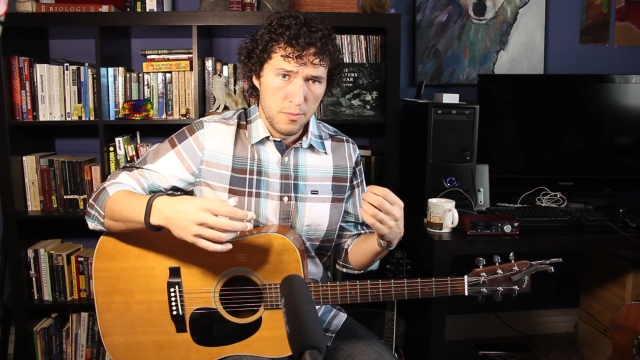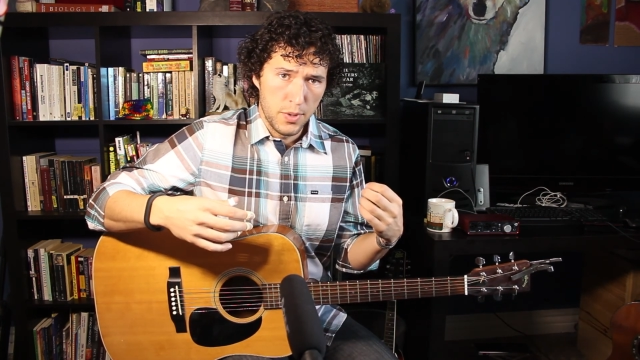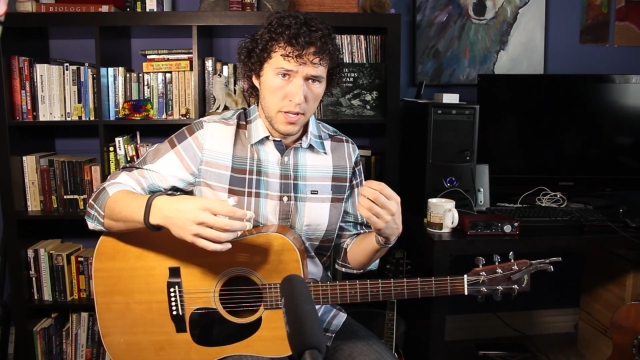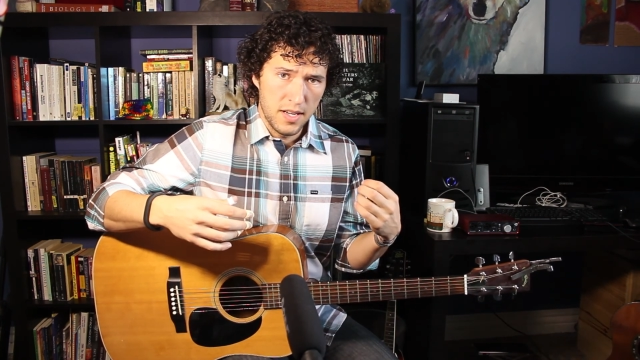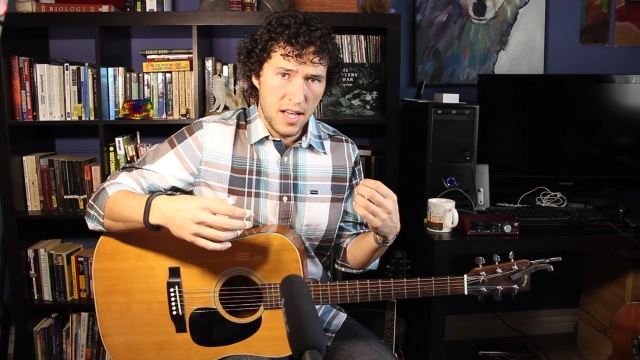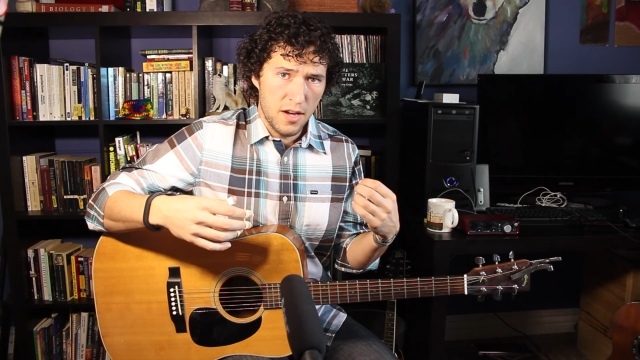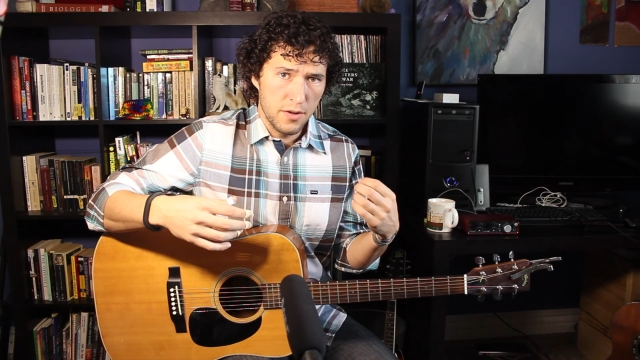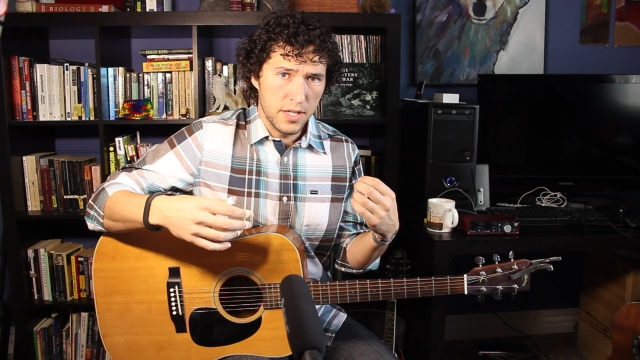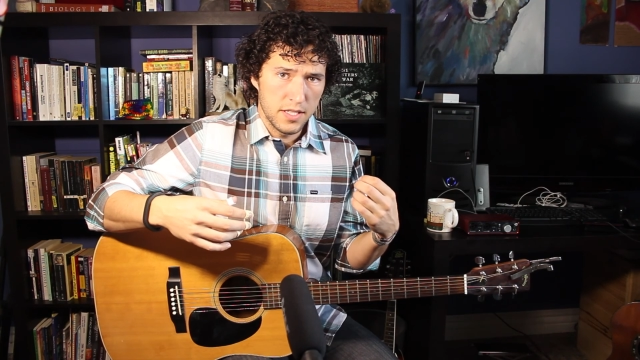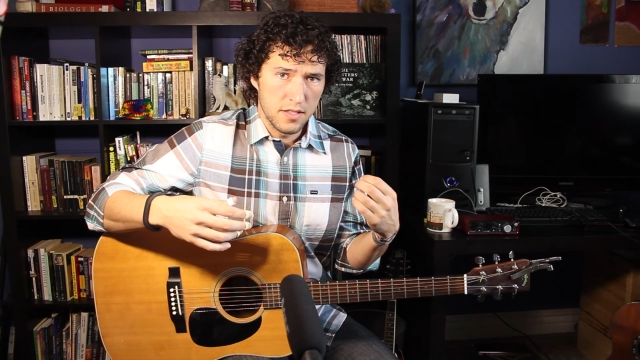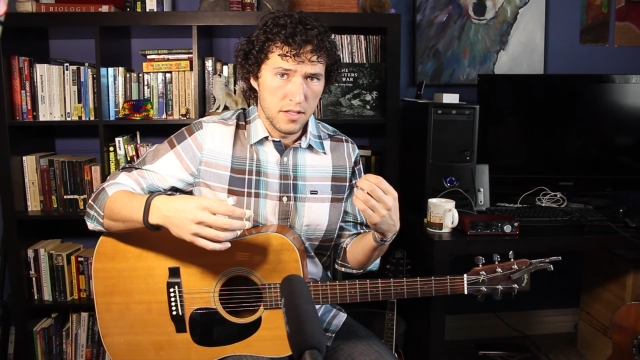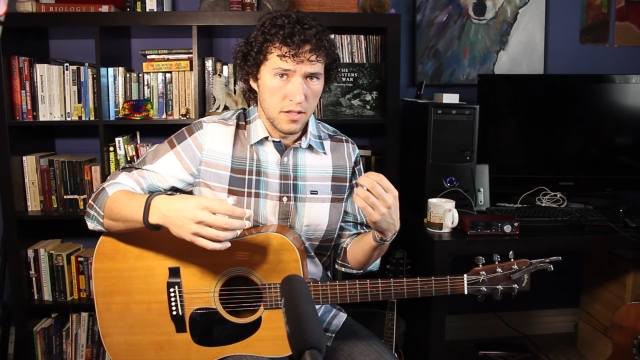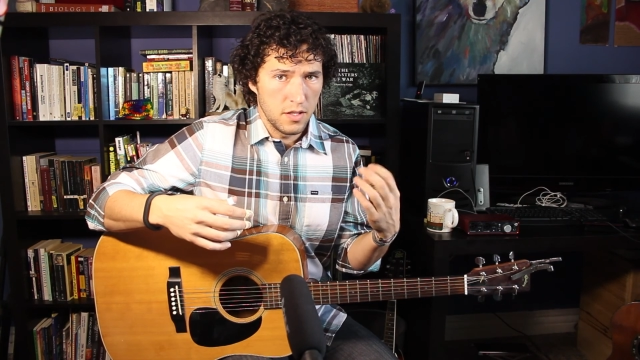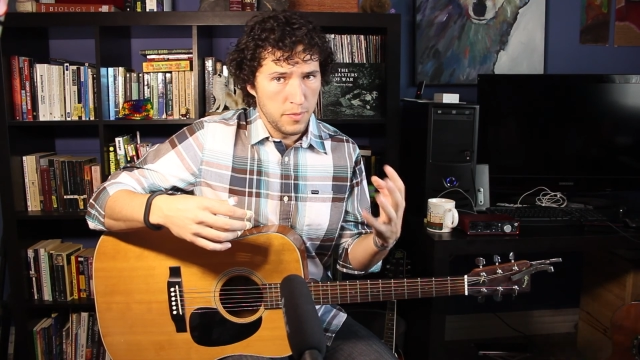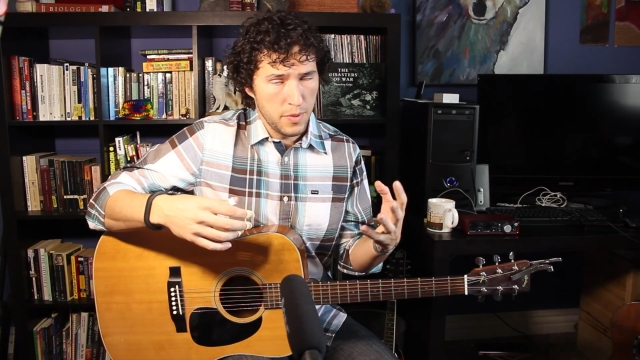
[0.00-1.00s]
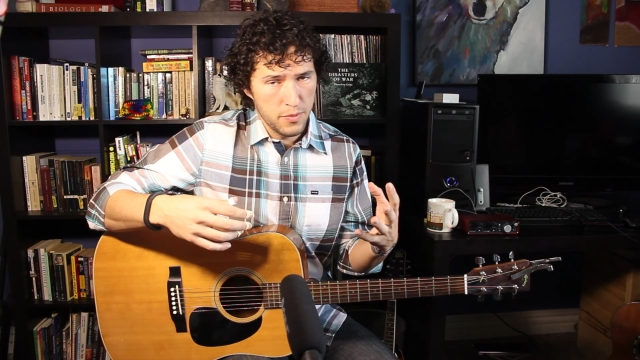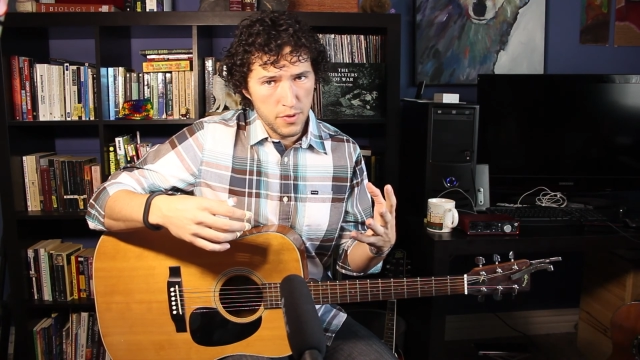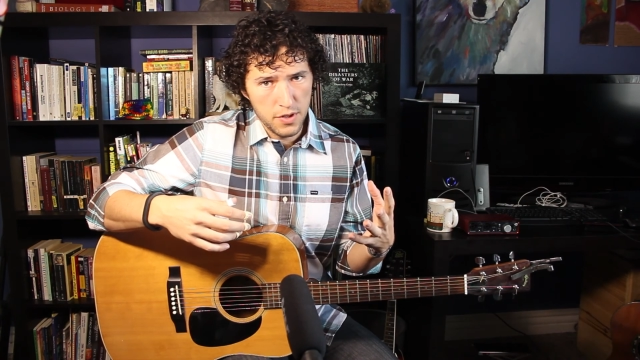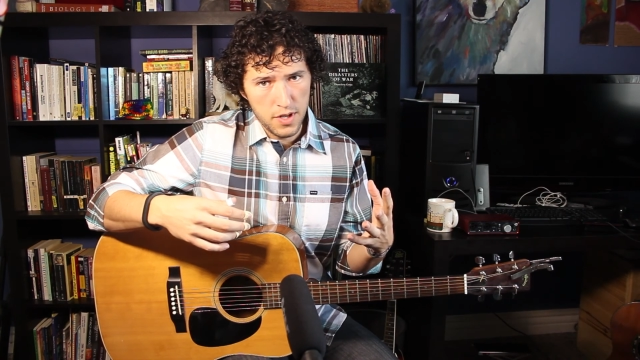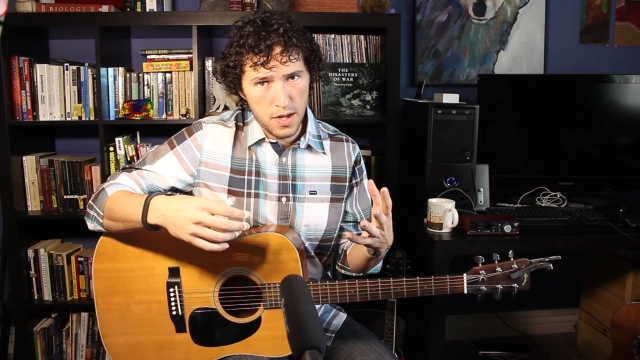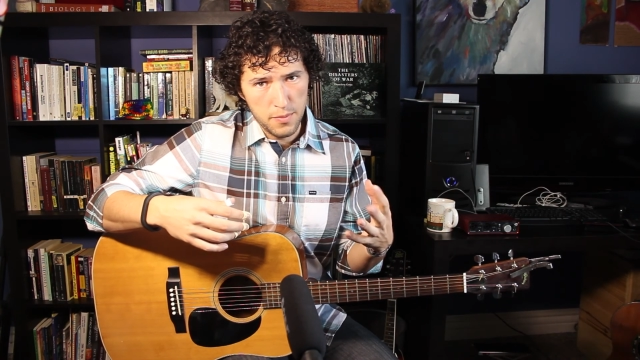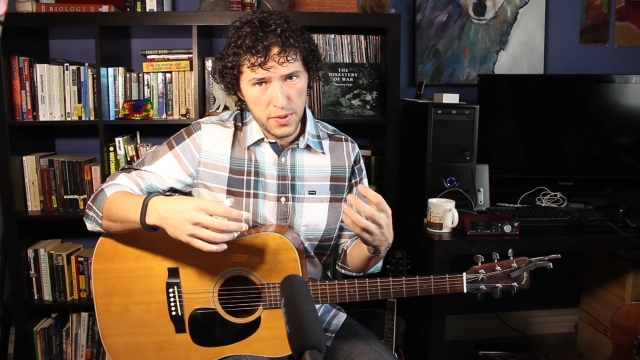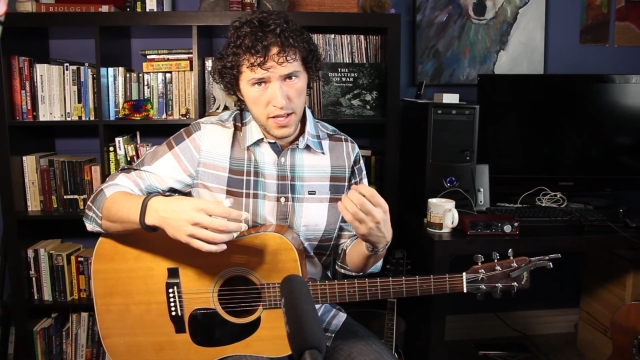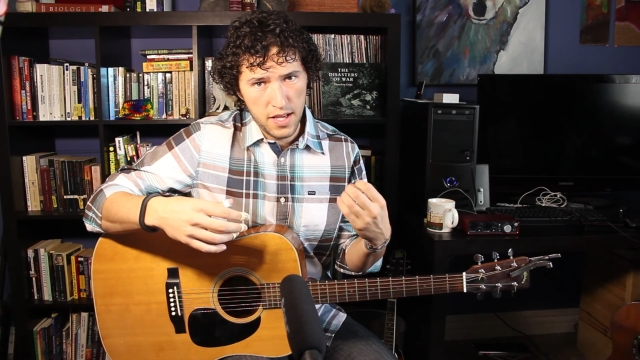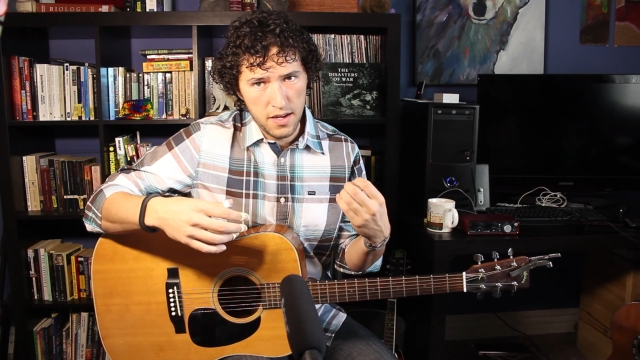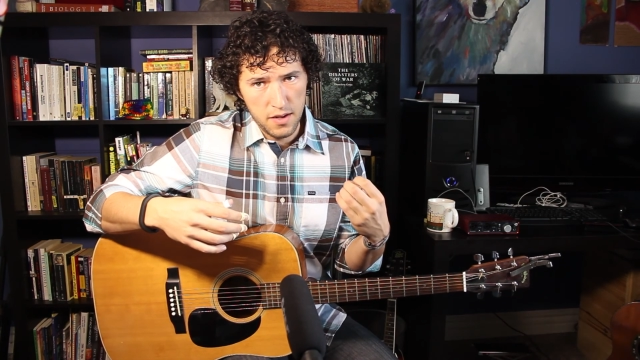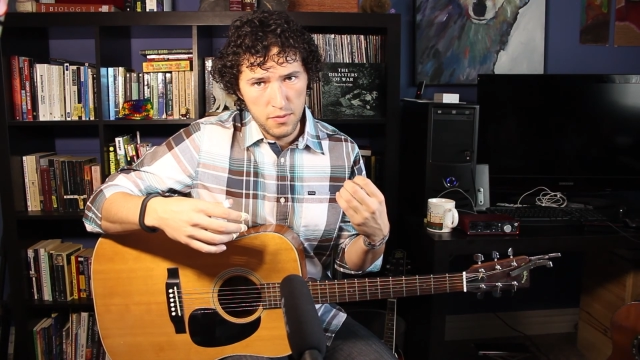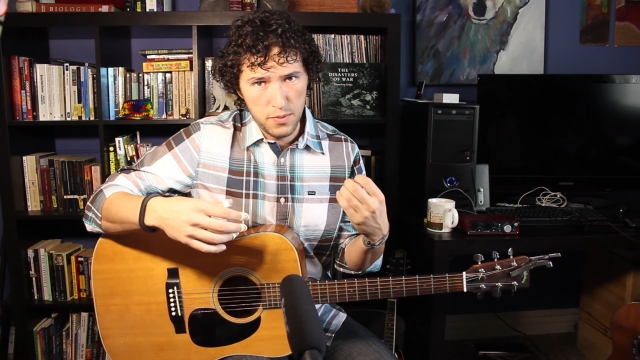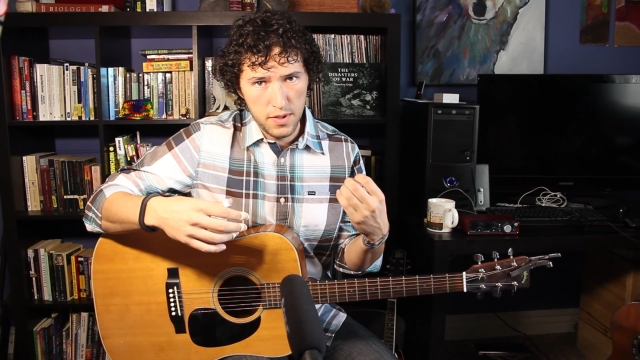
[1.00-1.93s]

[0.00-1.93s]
but now gets a little bit more complicated